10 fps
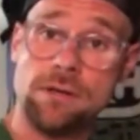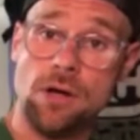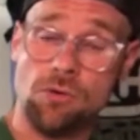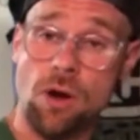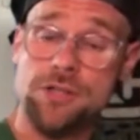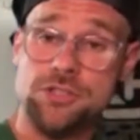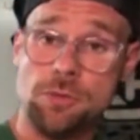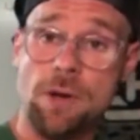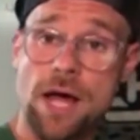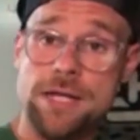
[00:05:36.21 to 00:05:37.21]
across
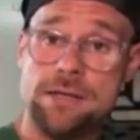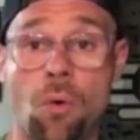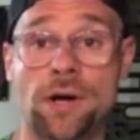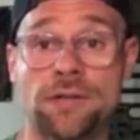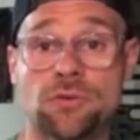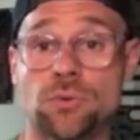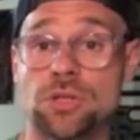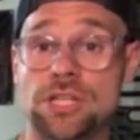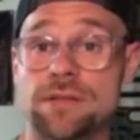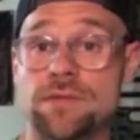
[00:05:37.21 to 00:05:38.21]
your body, or if you
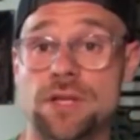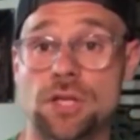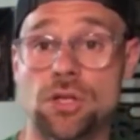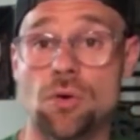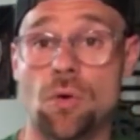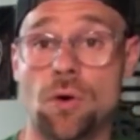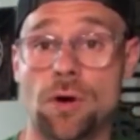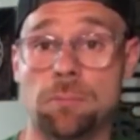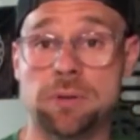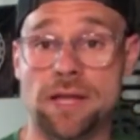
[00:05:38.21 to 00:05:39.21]
were leaving
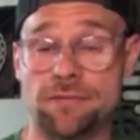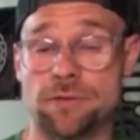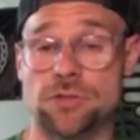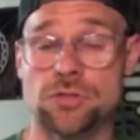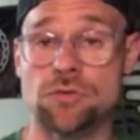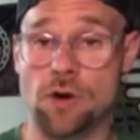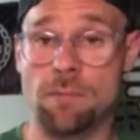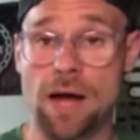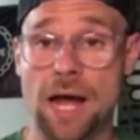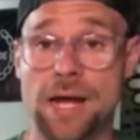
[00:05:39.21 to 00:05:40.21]
your plant foot too
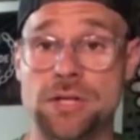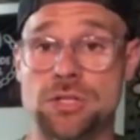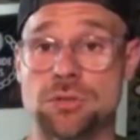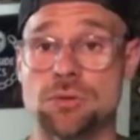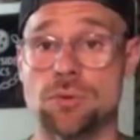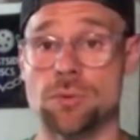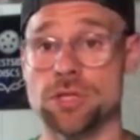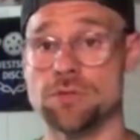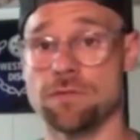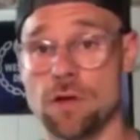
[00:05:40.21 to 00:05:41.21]
far behind you
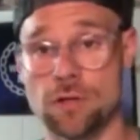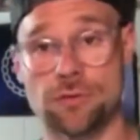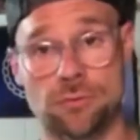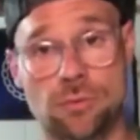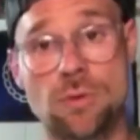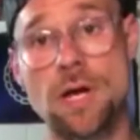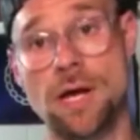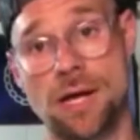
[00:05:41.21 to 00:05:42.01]
when you follow through